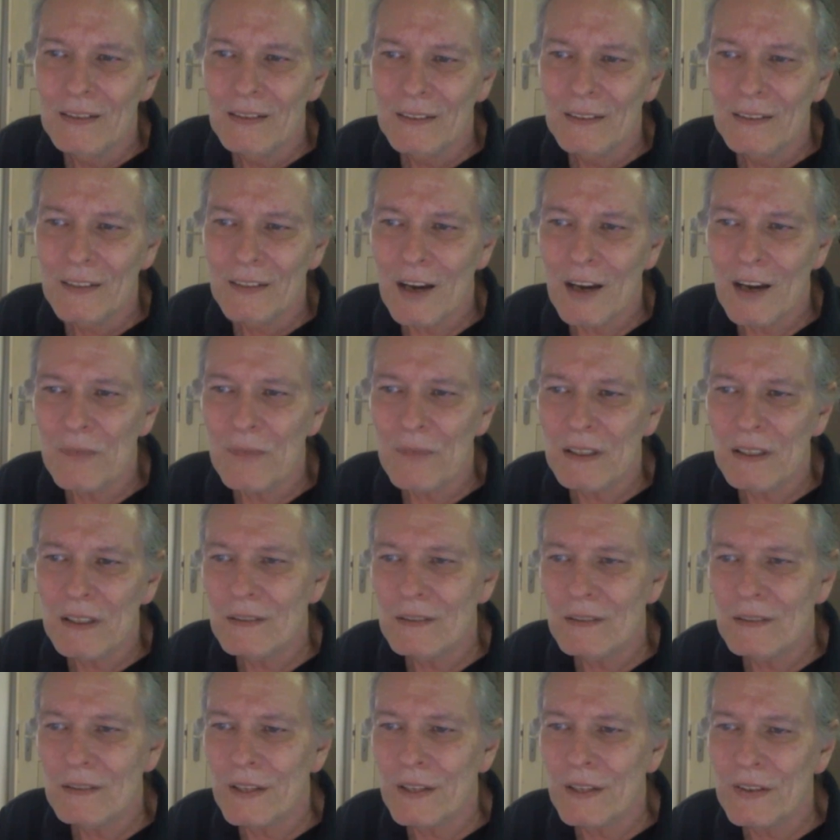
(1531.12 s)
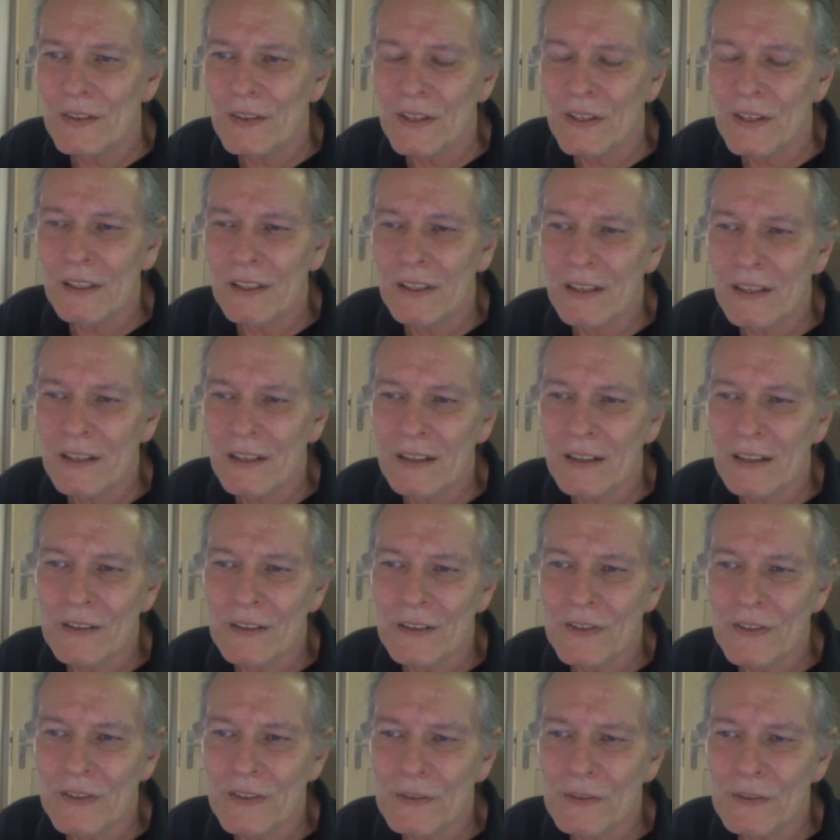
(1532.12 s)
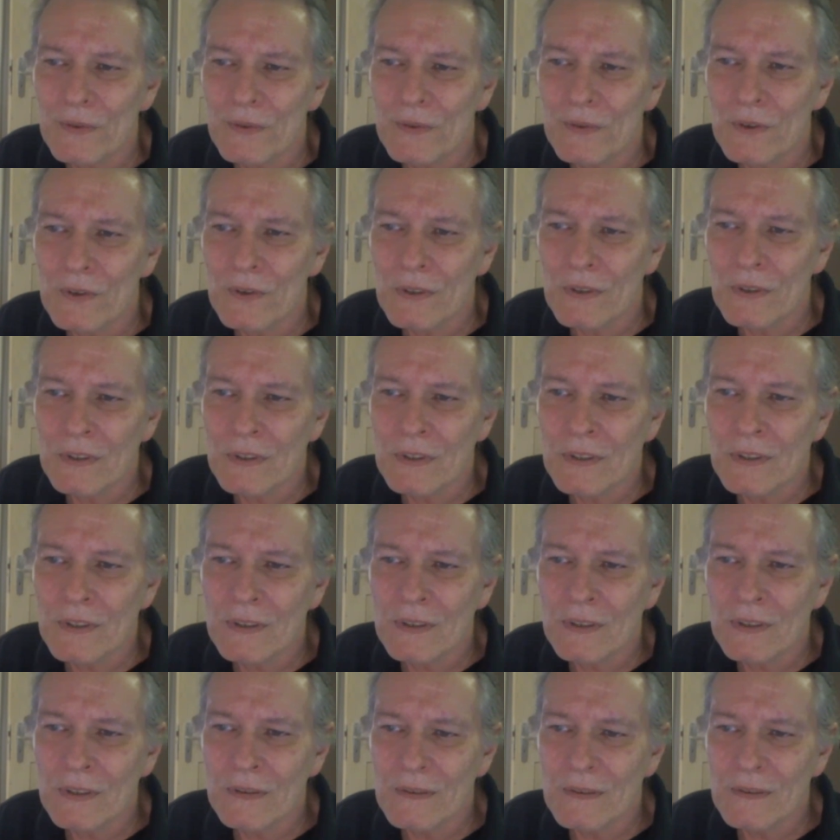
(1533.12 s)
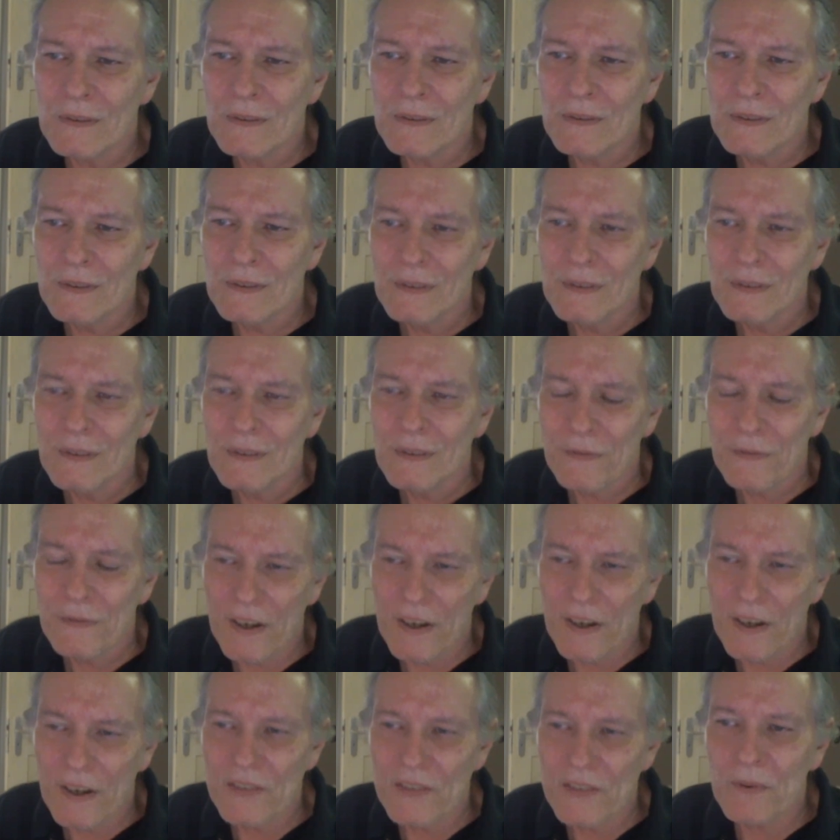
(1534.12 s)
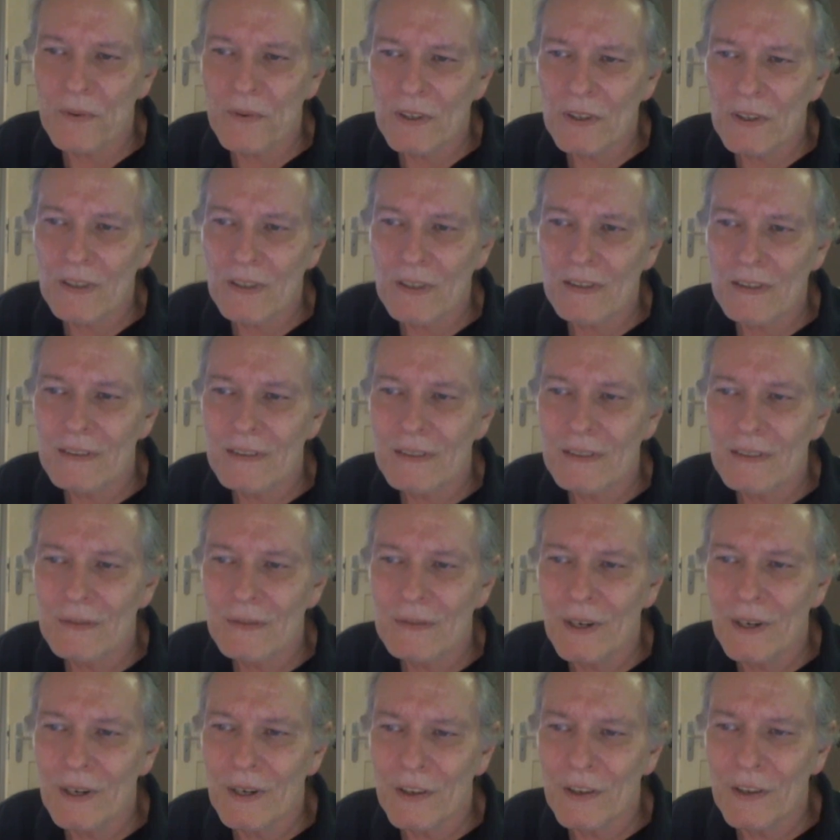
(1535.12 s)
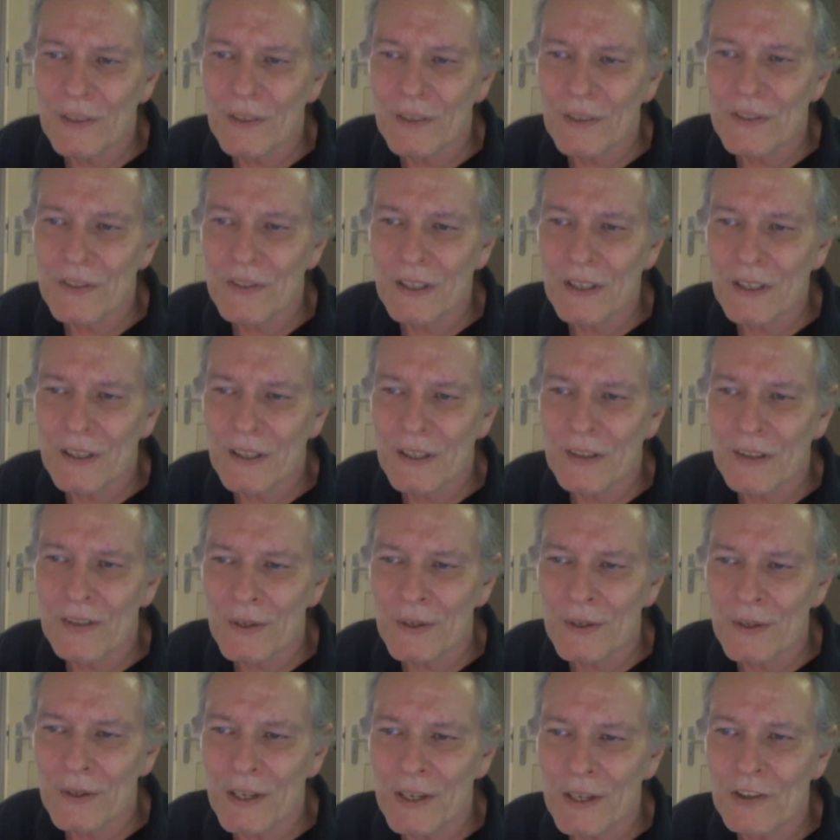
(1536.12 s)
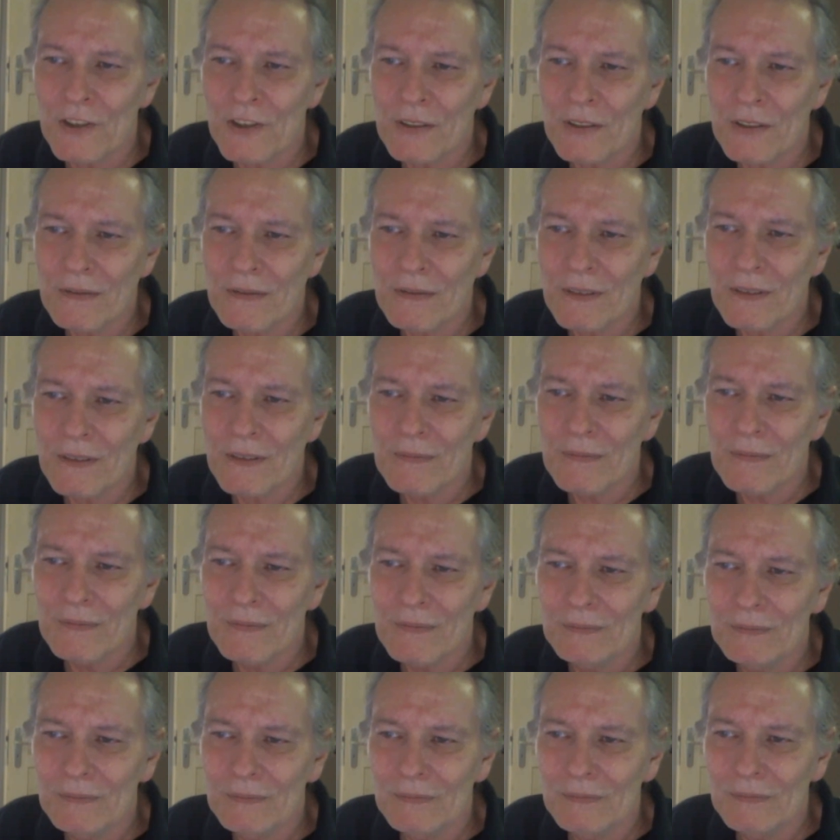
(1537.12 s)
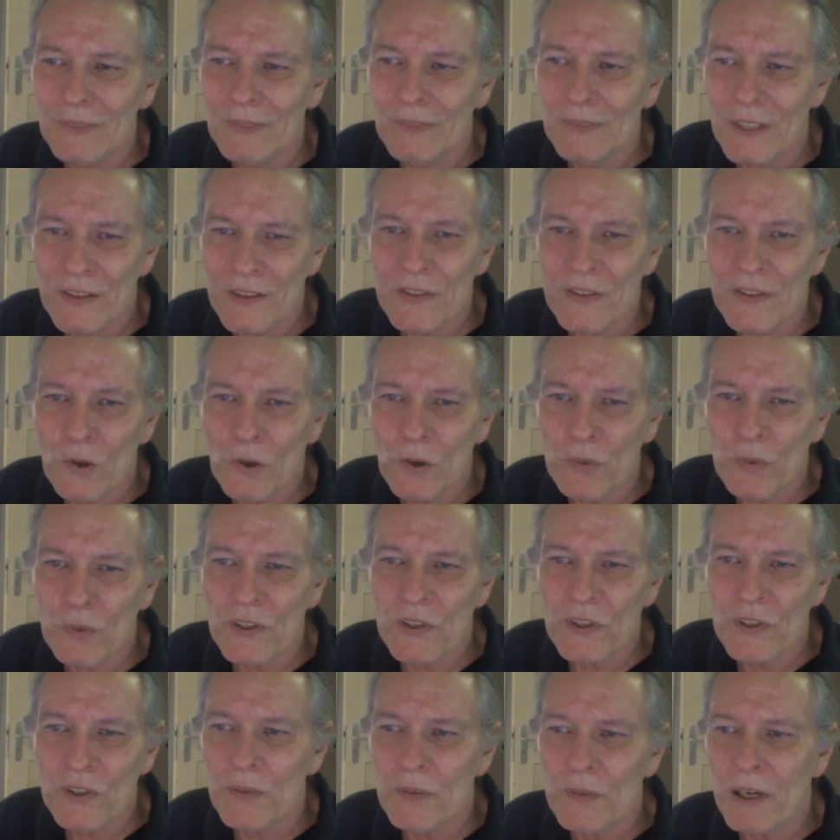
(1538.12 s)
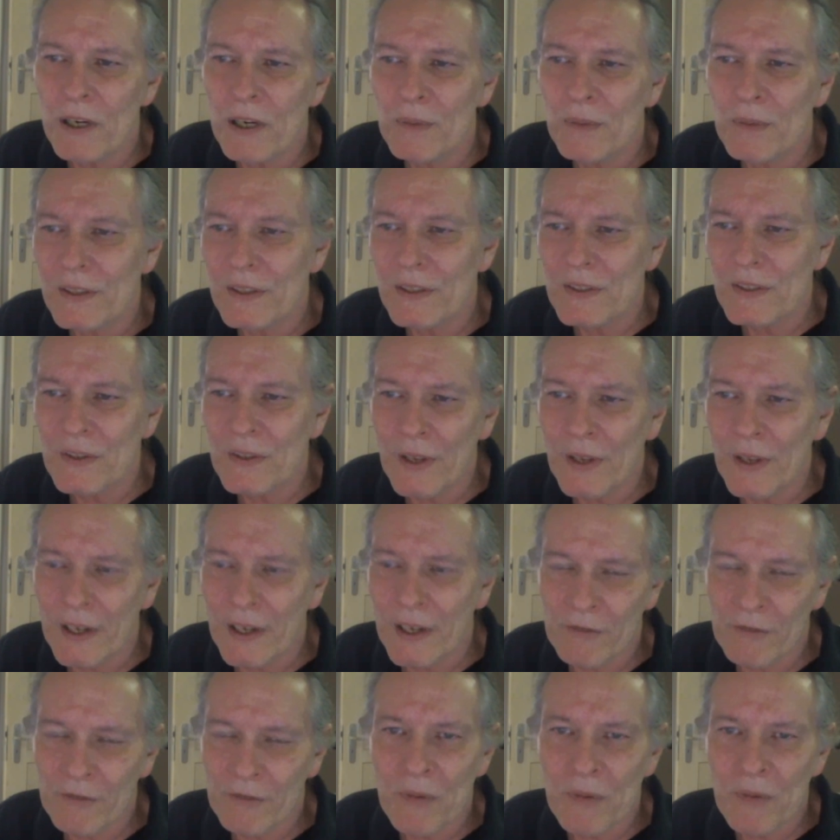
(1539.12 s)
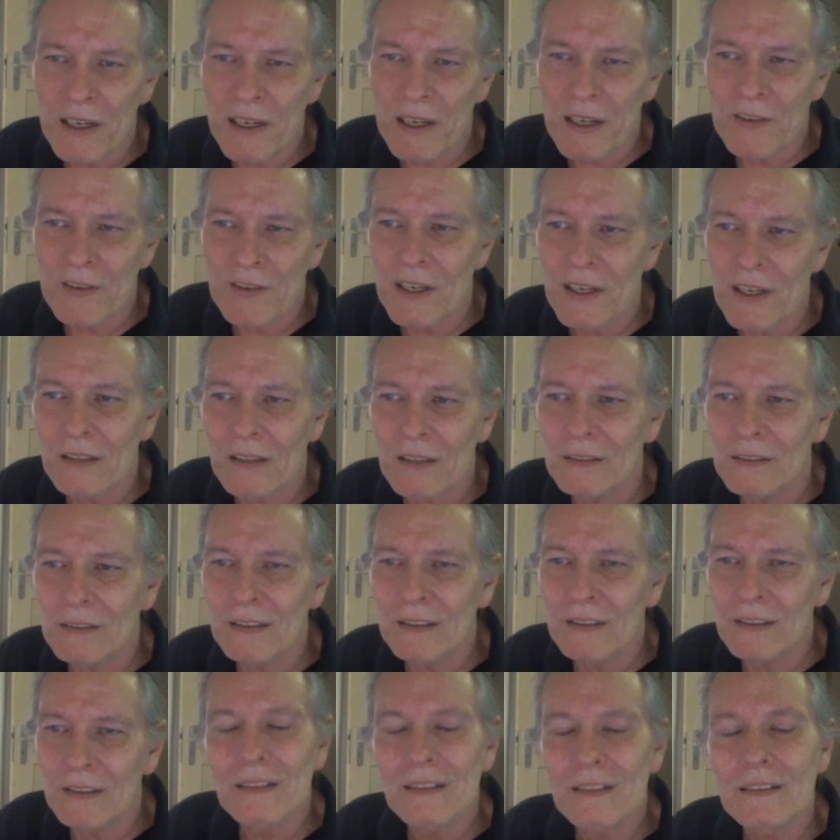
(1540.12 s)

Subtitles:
Down below there's a link also for Facebook where you can see the donation. It is open to the public so that everybody can take a look.